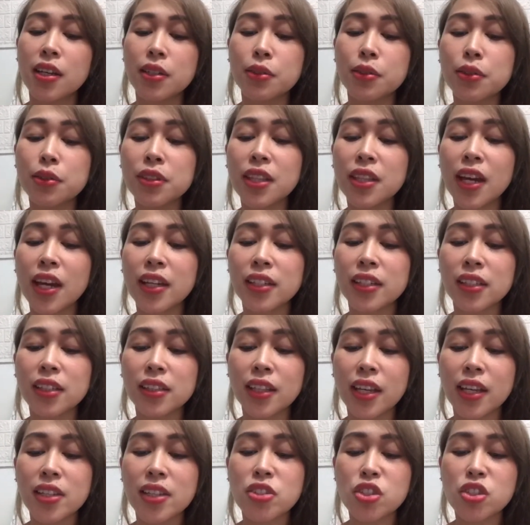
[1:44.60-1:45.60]
who died at
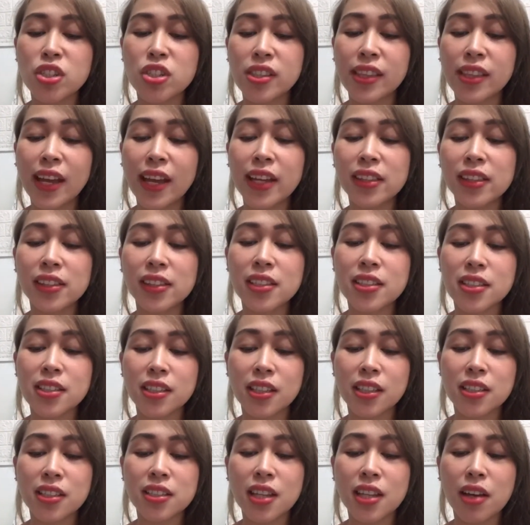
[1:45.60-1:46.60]
age
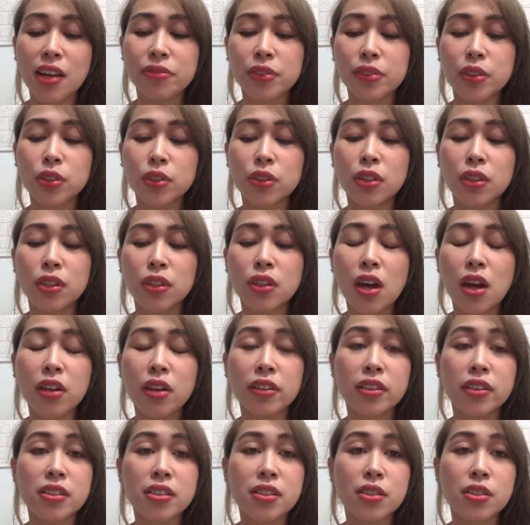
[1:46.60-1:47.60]
96 after the
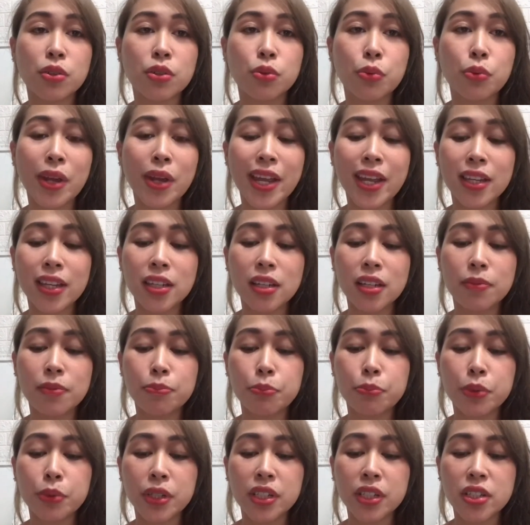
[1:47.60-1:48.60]
longest reign
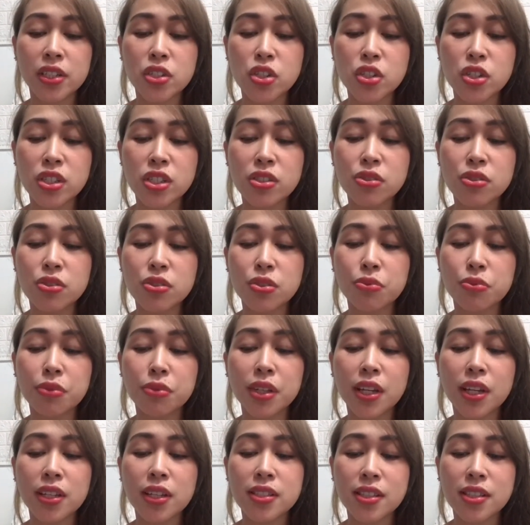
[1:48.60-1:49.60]
in British
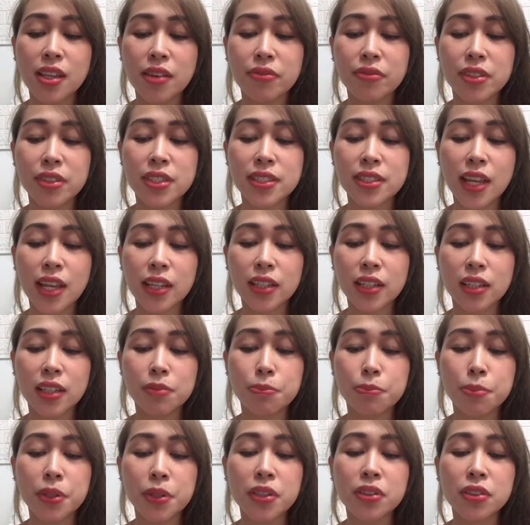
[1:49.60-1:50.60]
history, a
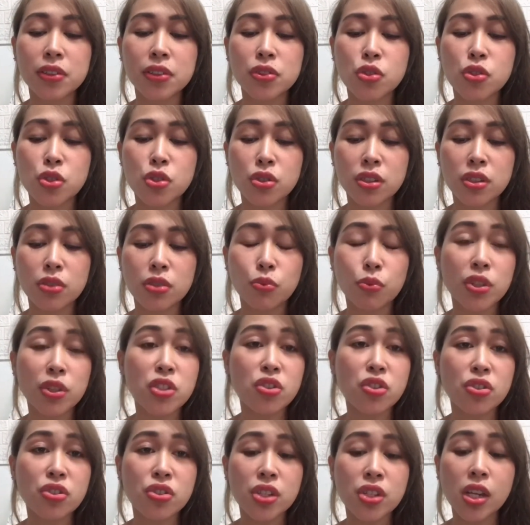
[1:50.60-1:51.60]
seven-decade period during
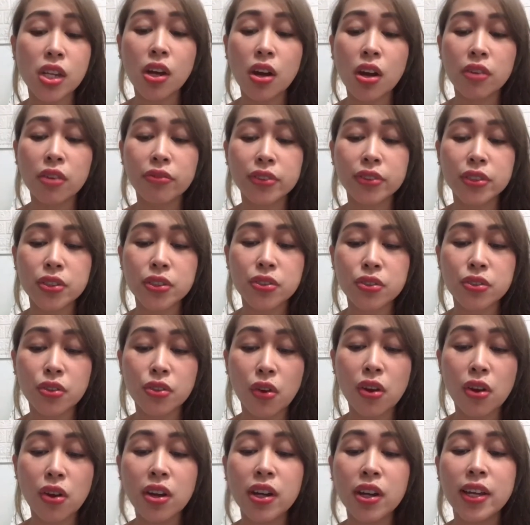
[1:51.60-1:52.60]
which she
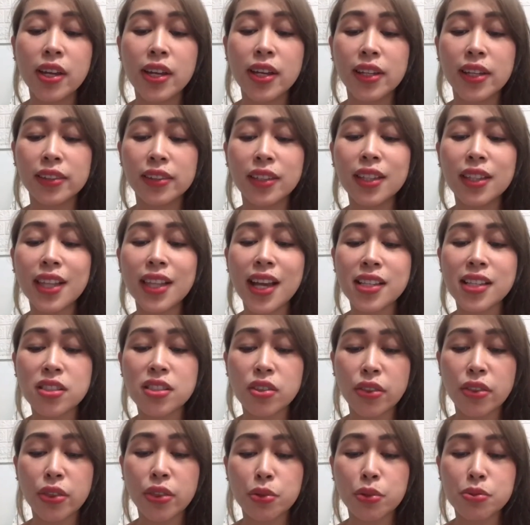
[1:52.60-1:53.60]
oversaw the
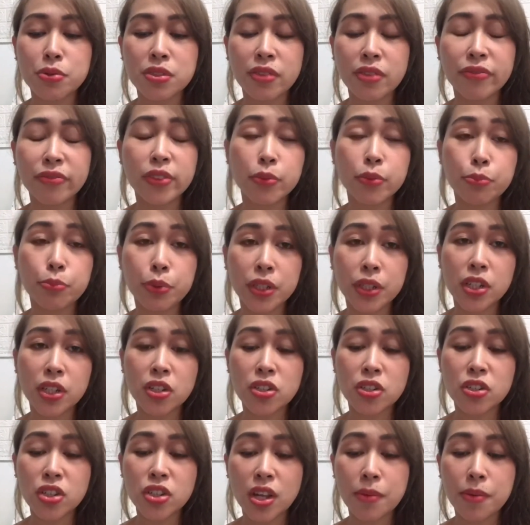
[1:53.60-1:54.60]
last throes of the
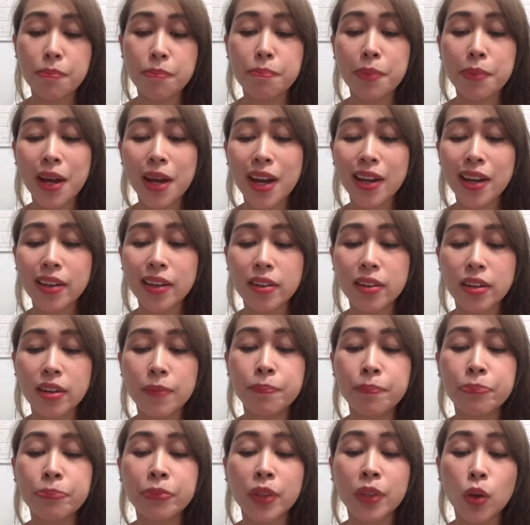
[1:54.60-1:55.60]
British Empire.
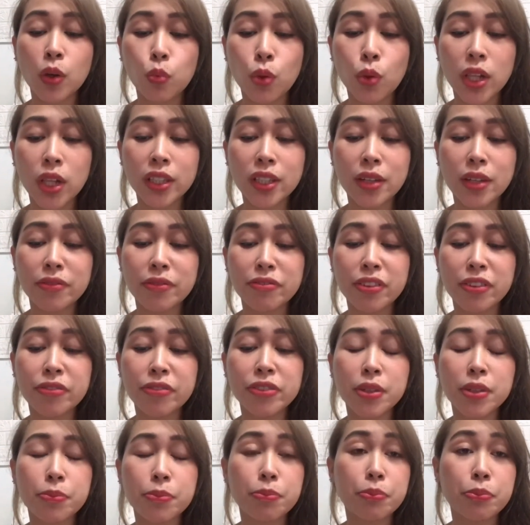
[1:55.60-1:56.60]
Welcome
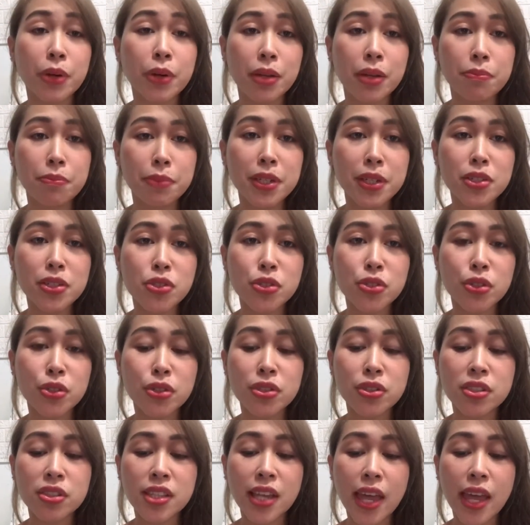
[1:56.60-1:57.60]
15 prime
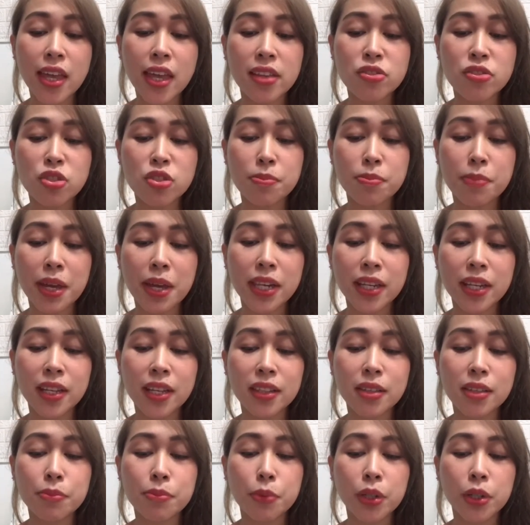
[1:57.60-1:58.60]
ministers and
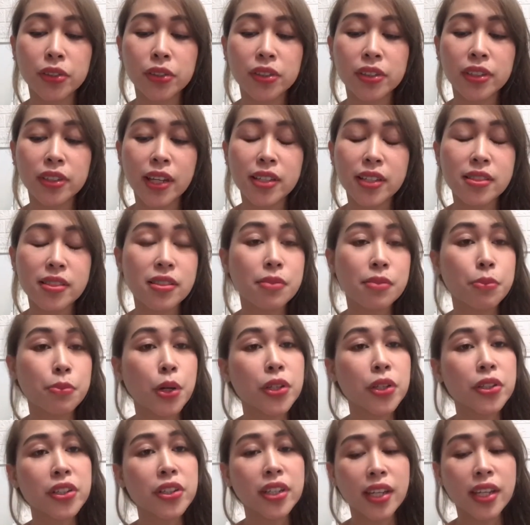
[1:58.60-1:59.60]
dramatically modernized the
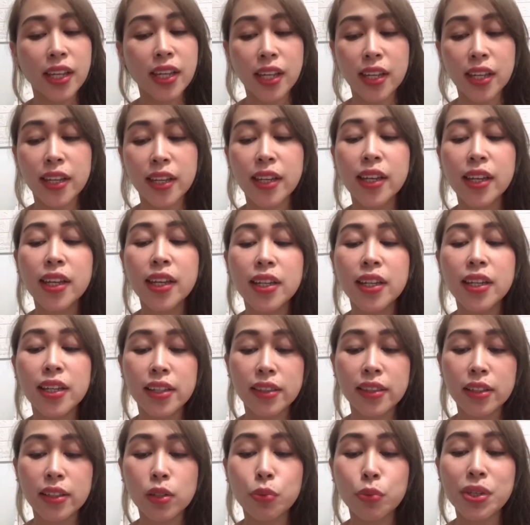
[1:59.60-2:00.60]
monarchy.
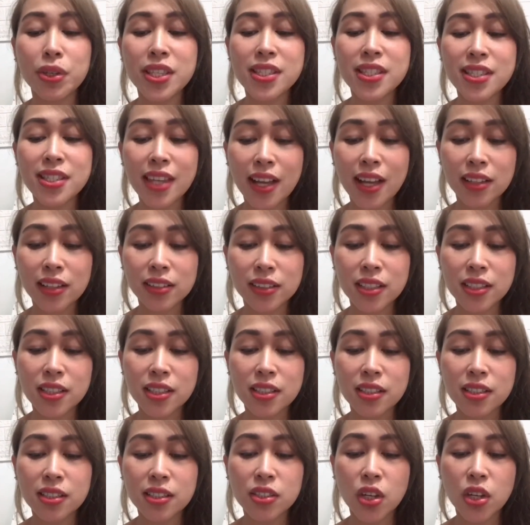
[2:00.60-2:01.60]
The Queen's
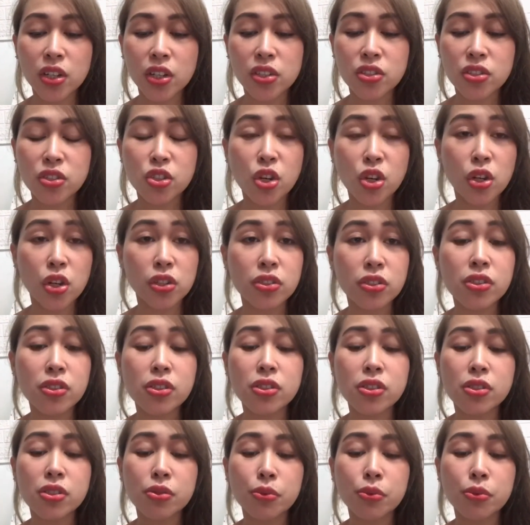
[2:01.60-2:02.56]
eldest son, Charles,